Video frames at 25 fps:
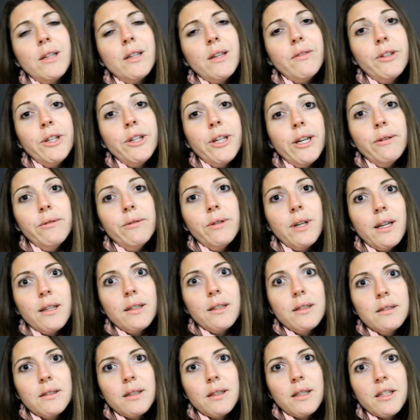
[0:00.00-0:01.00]
never know,
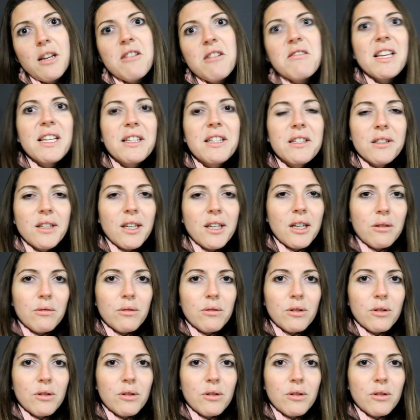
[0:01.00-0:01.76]
and I don't need to know.